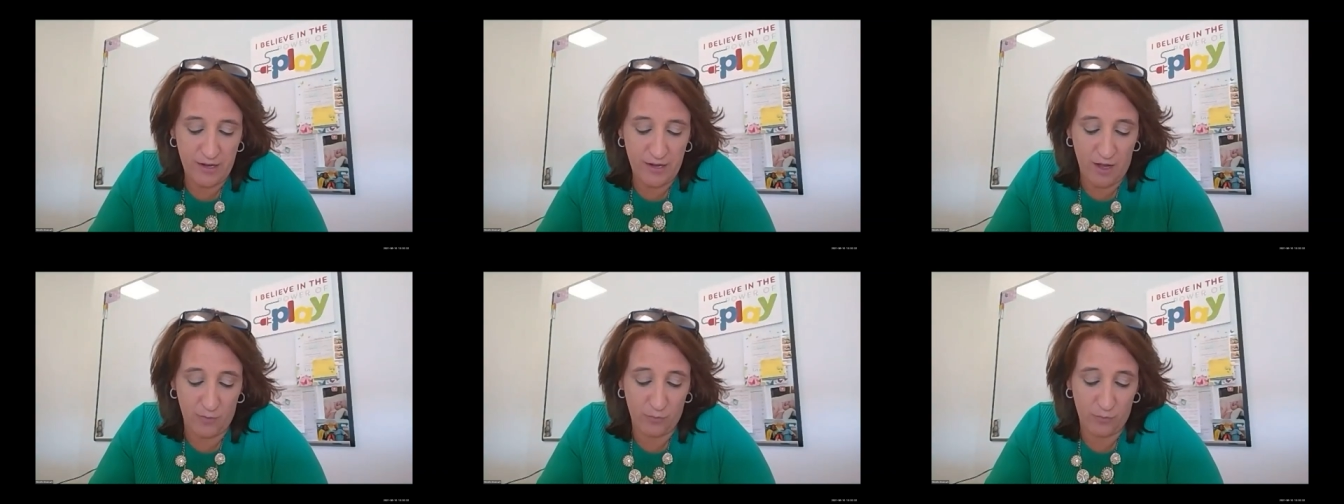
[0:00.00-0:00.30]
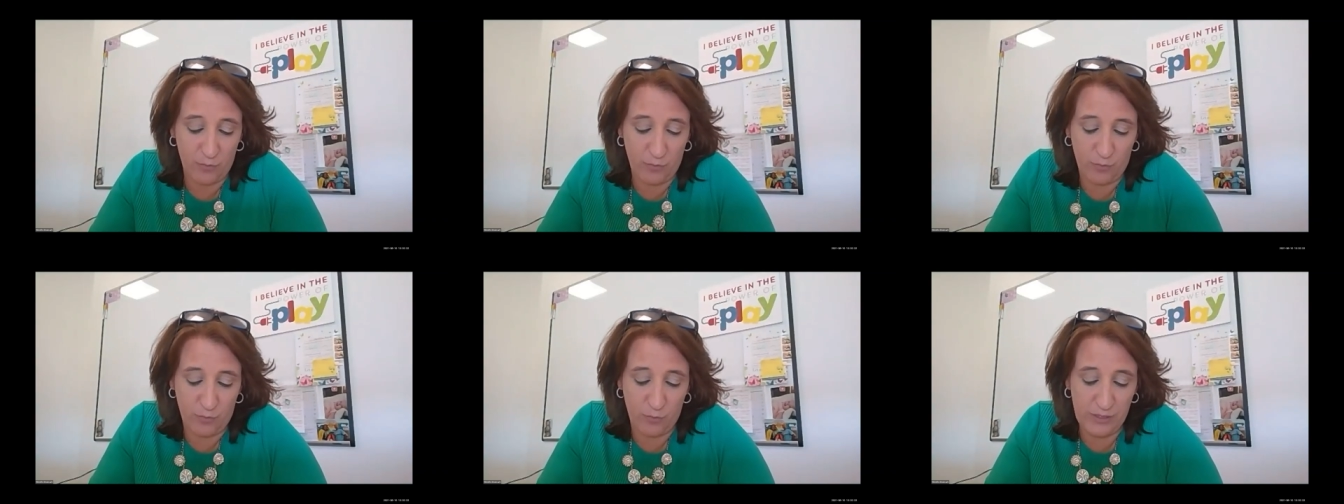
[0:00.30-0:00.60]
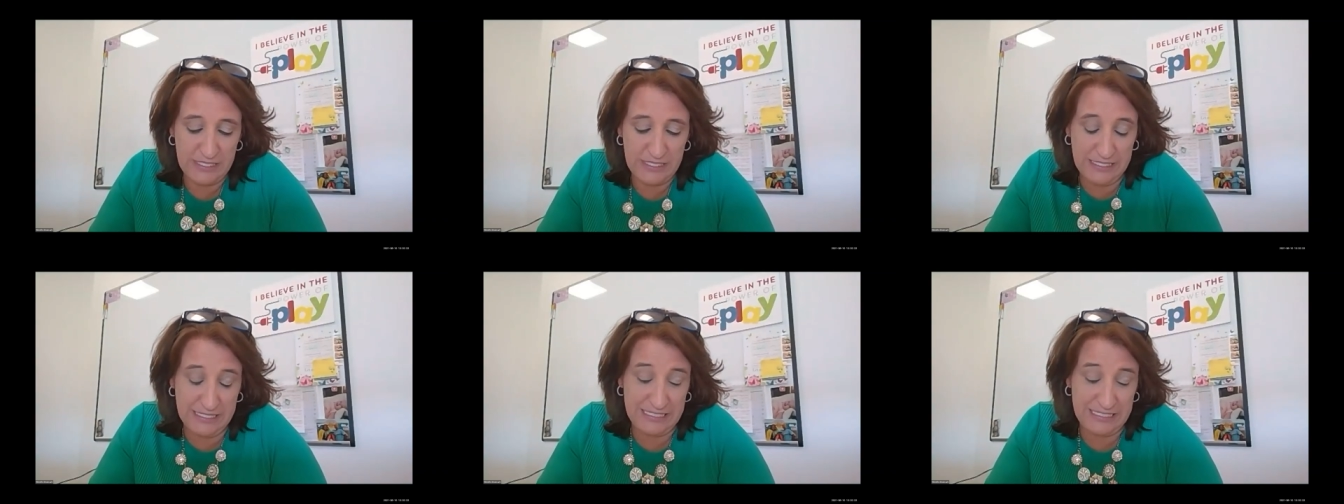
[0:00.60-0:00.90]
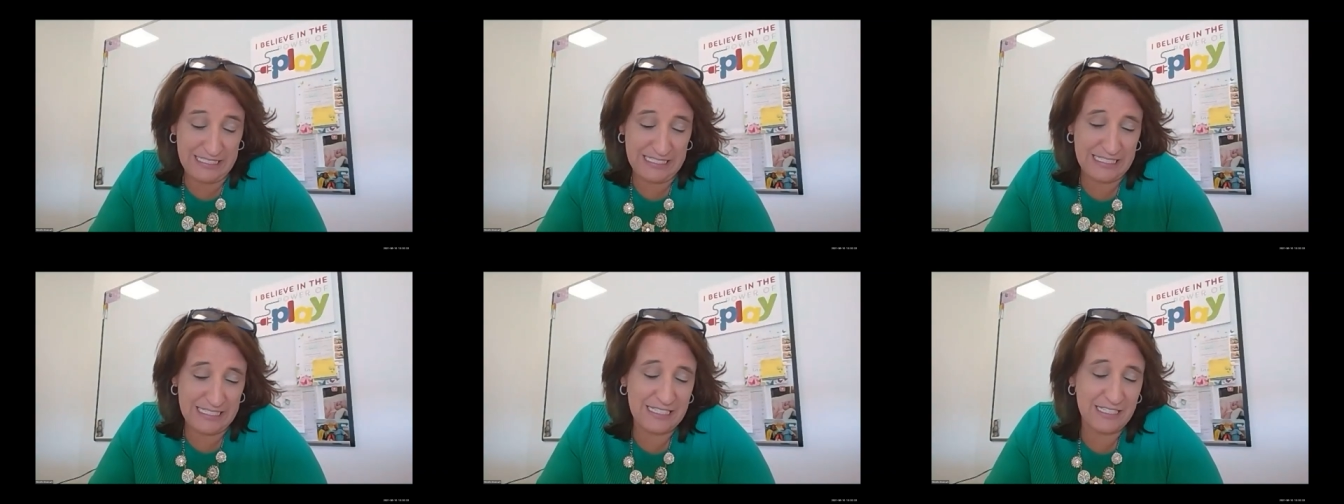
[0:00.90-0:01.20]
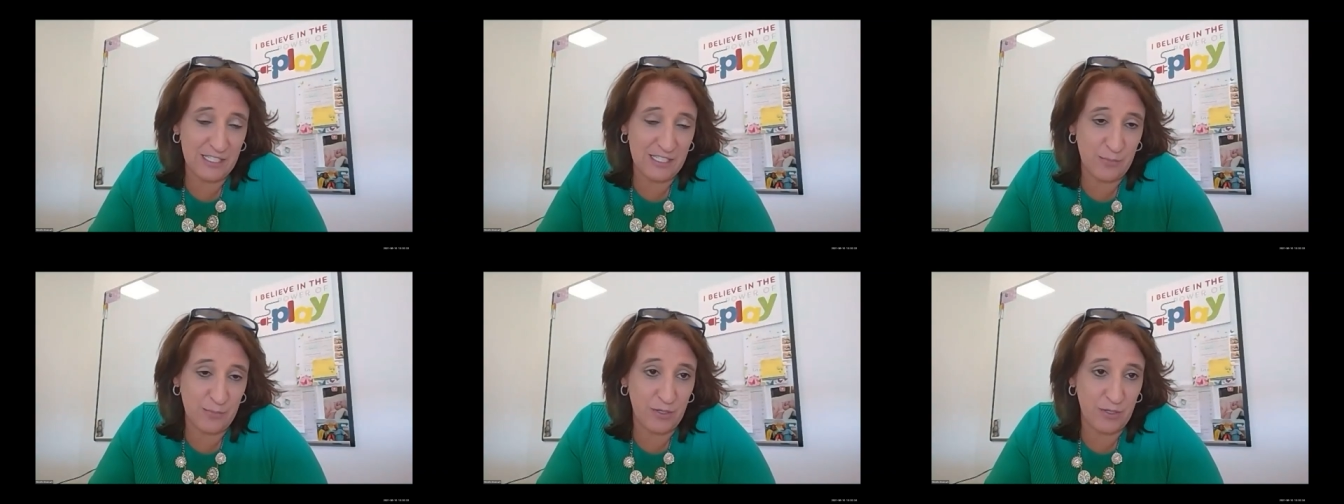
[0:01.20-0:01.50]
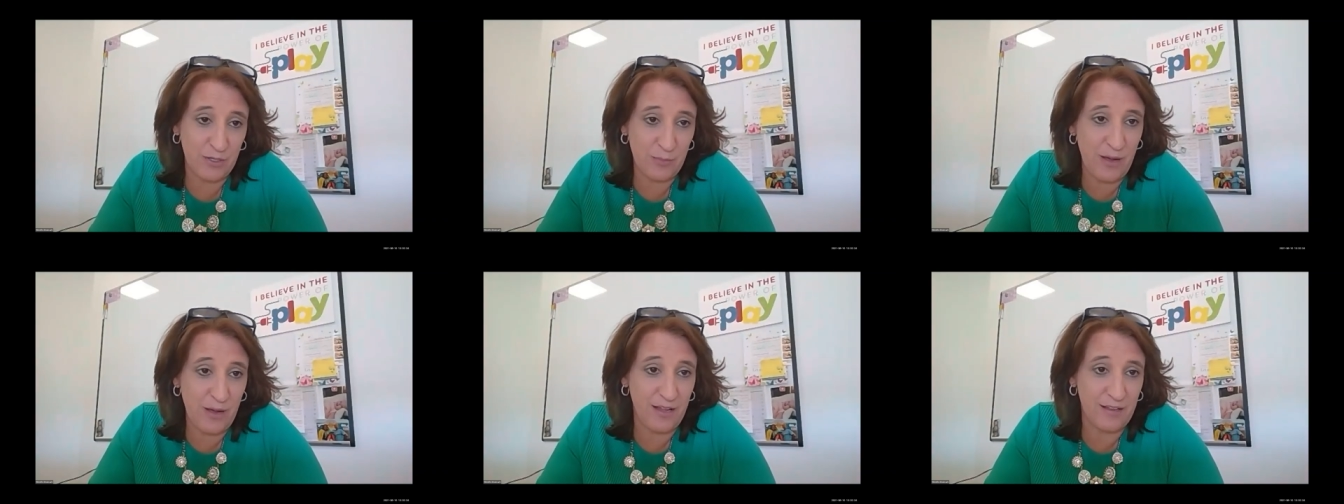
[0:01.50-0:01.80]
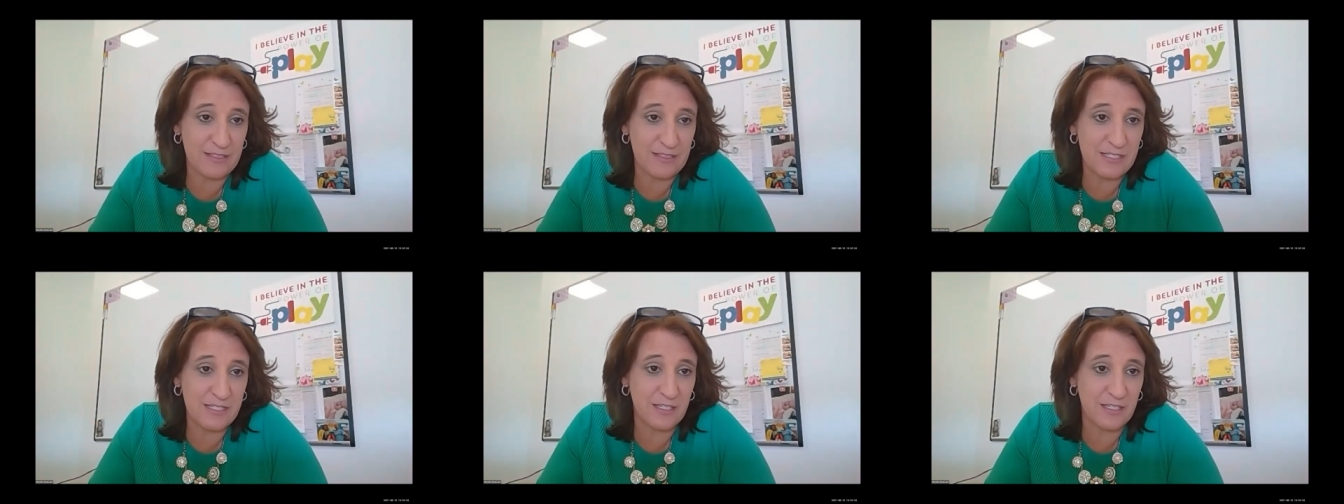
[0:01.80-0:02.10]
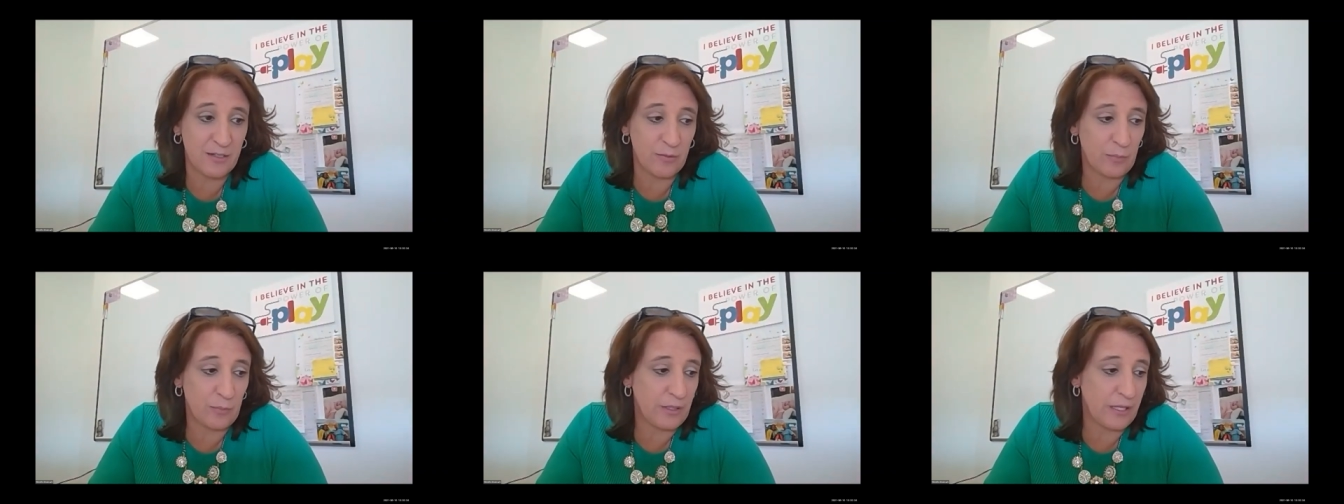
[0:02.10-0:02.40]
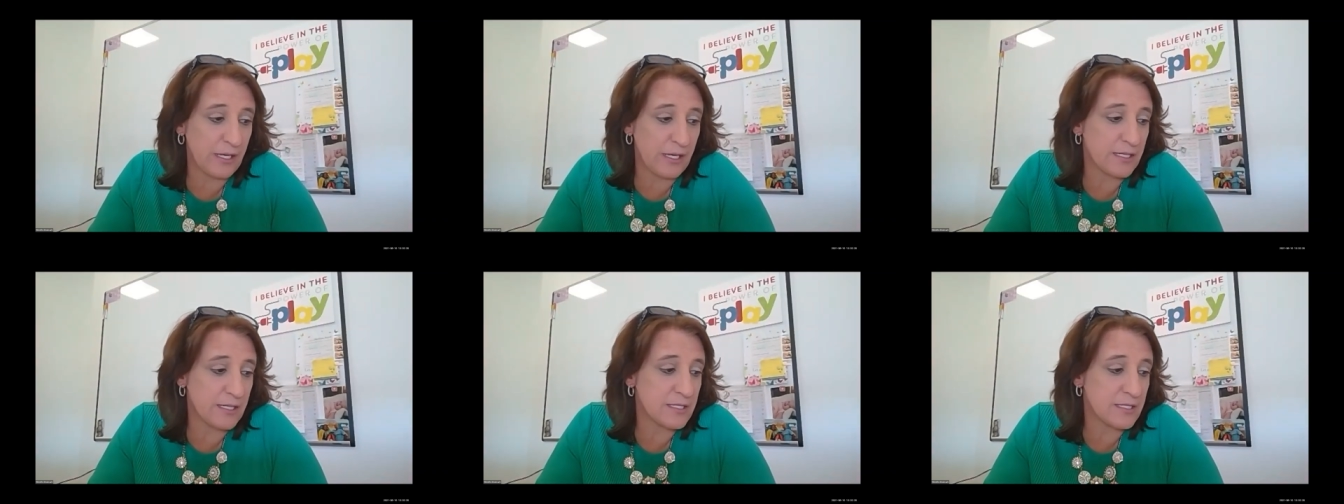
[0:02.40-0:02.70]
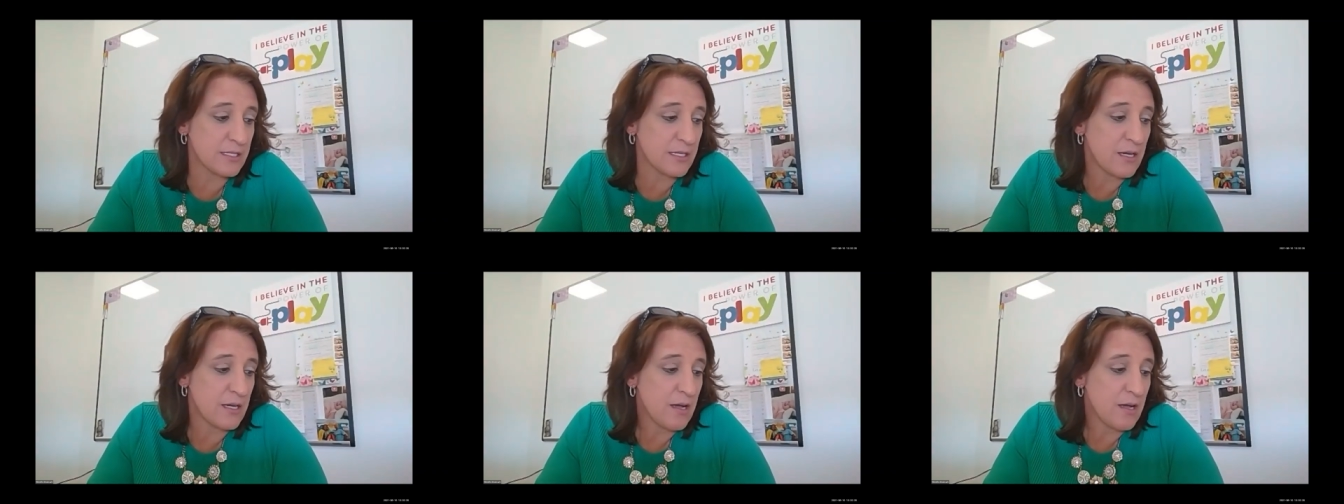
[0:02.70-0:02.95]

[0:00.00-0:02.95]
Um, we didn't need to put a policy in place.